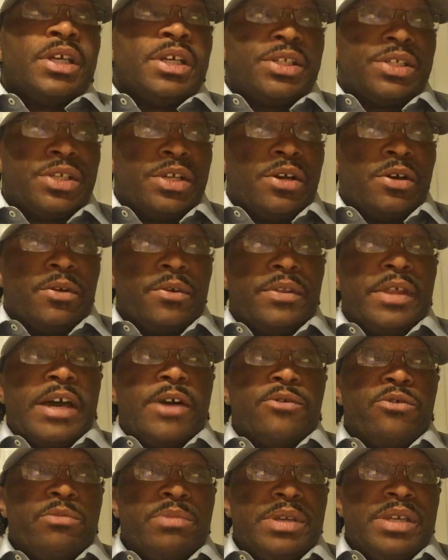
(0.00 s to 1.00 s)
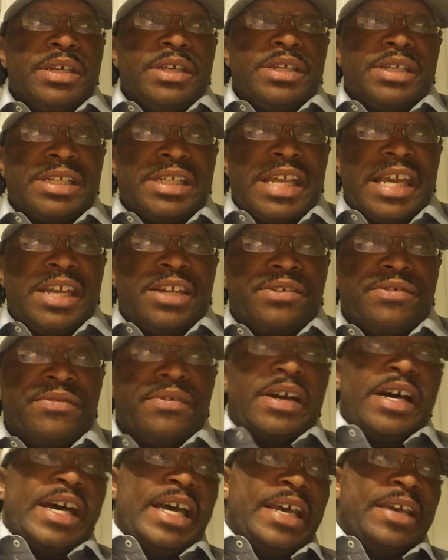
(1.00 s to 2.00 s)
So that will be stage
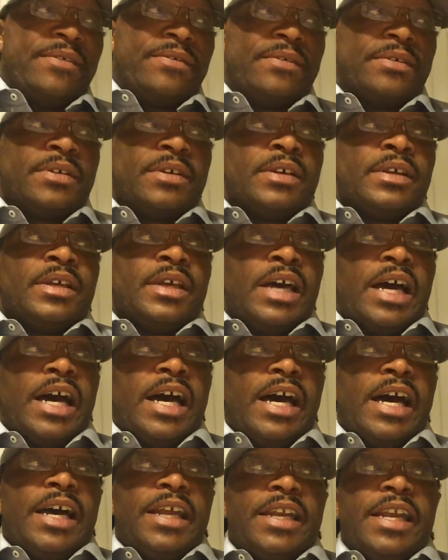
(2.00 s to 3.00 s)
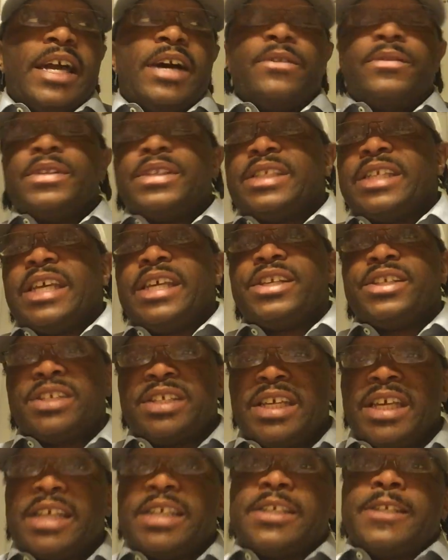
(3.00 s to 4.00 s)
5. Now in stage
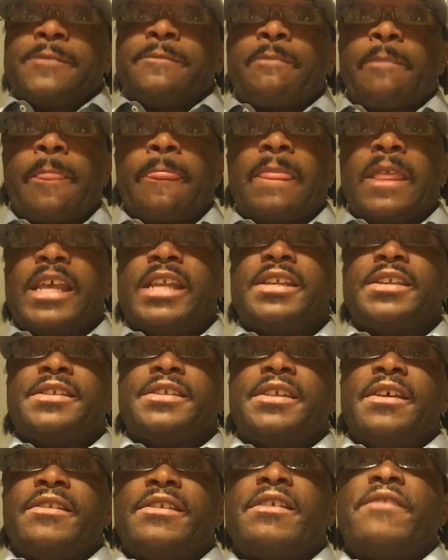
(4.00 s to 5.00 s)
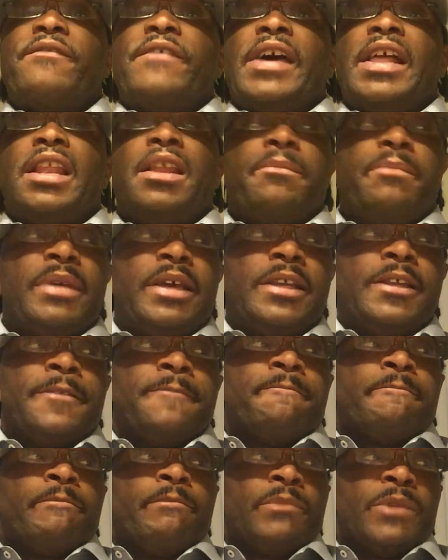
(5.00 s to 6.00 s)
6, this is the development
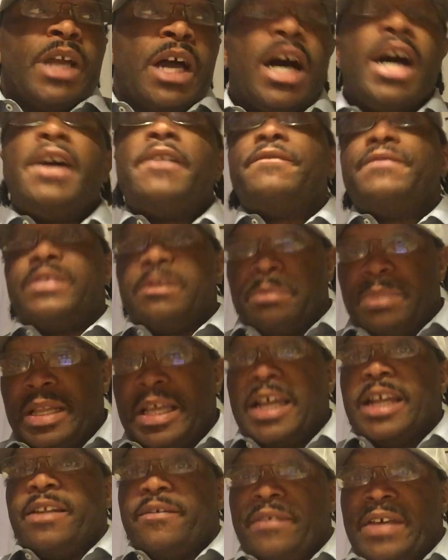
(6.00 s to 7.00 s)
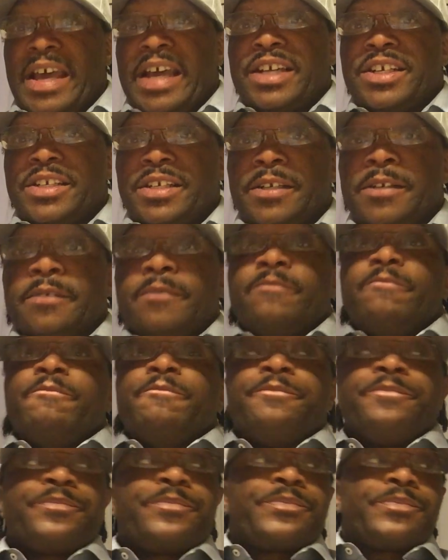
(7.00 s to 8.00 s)
of the plan of action.
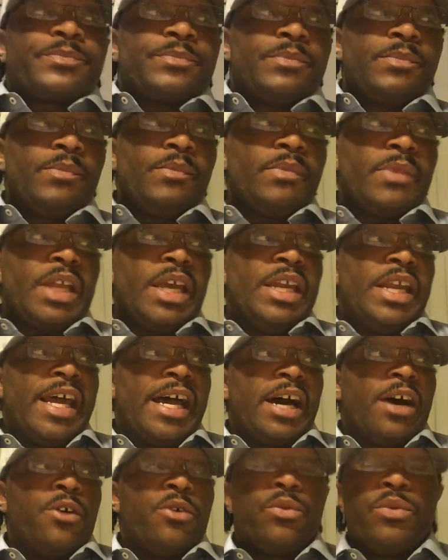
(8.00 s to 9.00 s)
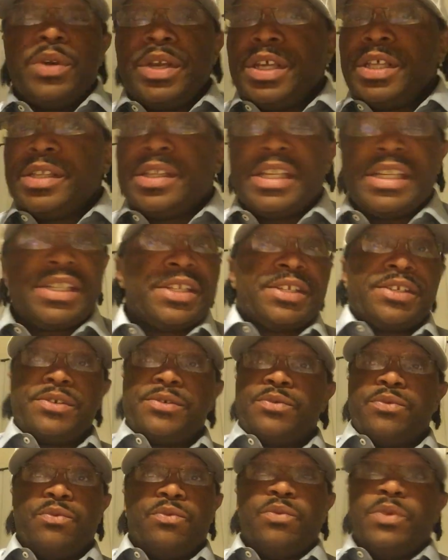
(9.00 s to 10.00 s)
Now this
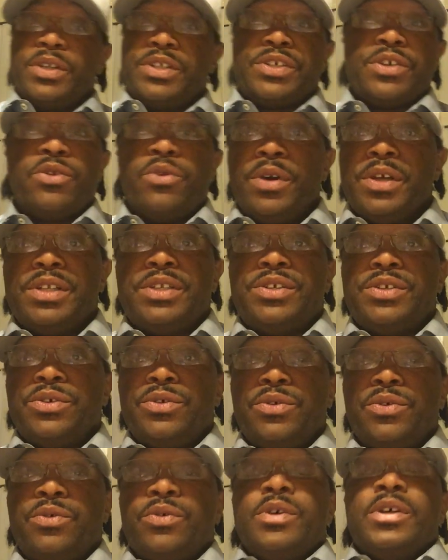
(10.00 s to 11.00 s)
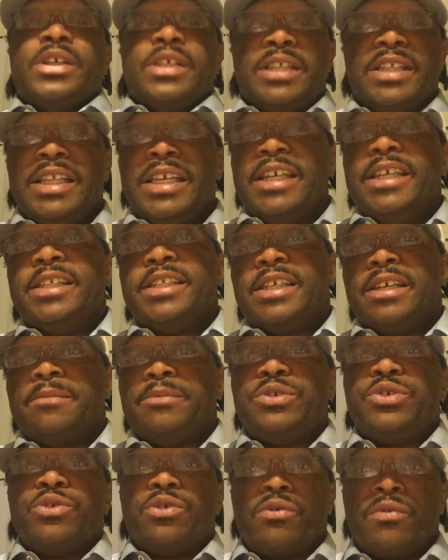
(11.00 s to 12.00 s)
is what's going to lead
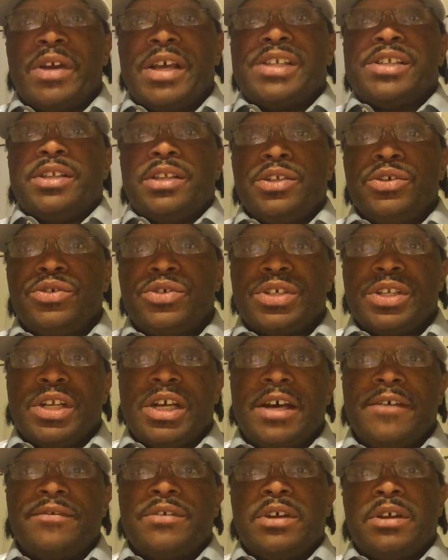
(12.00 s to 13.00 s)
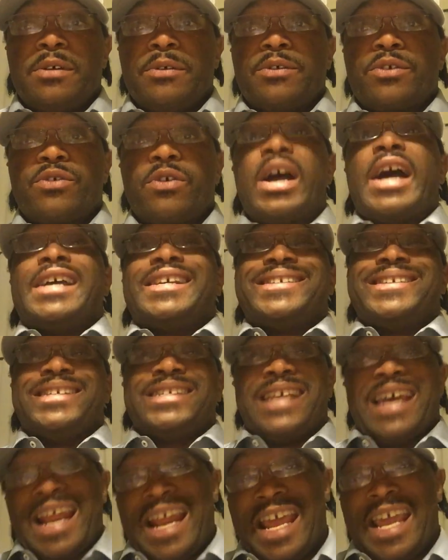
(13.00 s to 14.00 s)
them to a resolution of the
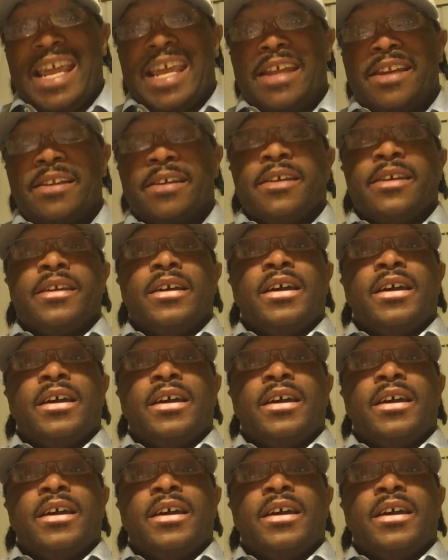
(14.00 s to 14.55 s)
crisis at hand.